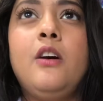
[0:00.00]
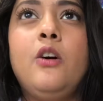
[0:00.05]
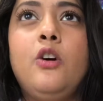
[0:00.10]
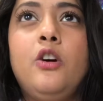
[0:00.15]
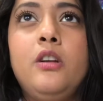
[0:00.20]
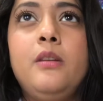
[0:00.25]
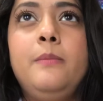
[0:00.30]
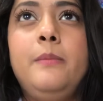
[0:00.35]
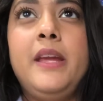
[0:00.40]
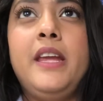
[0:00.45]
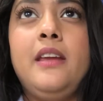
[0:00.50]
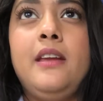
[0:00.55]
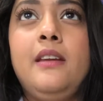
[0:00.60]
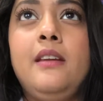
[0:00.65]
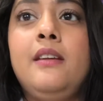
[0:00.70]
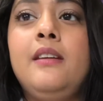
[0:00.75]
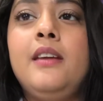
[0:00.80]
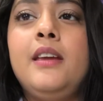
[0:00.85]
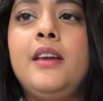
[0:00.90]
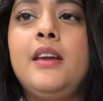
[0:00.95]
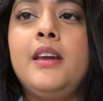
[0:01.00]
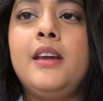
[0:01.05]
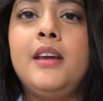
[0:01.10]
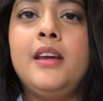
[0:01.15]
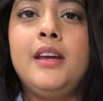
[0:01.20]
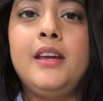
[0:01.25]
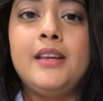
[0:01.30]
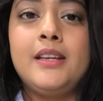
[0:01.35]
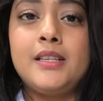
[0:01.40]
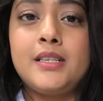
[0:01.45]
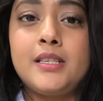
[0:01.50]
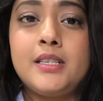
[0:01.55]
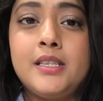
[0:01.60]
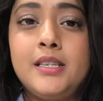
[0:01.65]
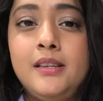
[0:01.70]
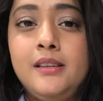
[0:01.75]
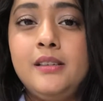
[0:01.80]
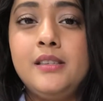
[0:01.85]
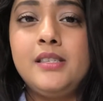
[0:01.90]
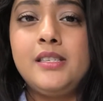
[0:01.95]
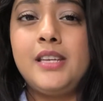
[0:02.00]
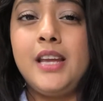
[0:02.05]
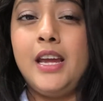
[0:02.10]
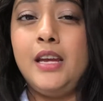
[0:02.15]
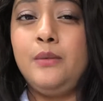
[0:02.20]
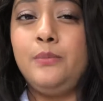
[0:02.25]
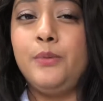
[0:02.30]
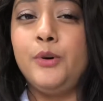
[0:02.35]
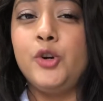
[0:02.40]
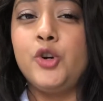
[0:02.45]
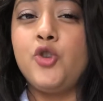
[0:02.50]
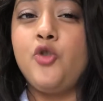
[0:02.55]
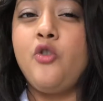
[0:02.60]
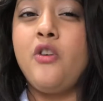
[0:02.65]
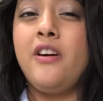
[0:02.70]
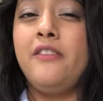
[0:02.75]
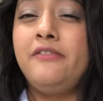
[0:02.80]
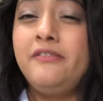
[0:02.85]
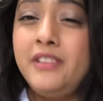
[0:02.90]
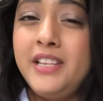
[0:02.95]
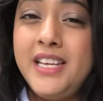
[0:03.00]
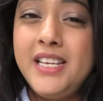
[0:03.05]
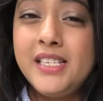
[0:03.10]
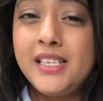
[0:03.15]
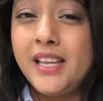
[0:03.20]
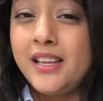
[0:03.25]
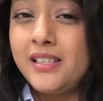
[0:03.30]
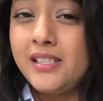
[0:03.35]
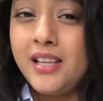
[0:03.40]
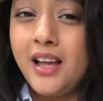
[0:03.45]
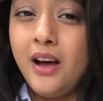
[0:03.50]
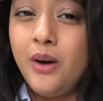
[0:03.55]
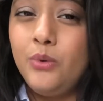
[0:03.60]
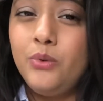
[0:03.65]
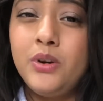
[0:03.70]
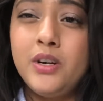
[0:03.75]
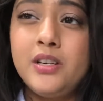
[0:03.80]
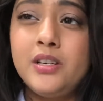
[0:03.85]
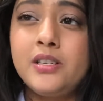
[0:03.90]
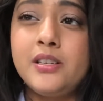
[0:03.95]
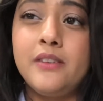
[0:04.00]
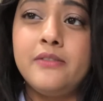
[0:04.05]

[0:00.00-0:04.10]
on me it stayed put roughly 6 hours,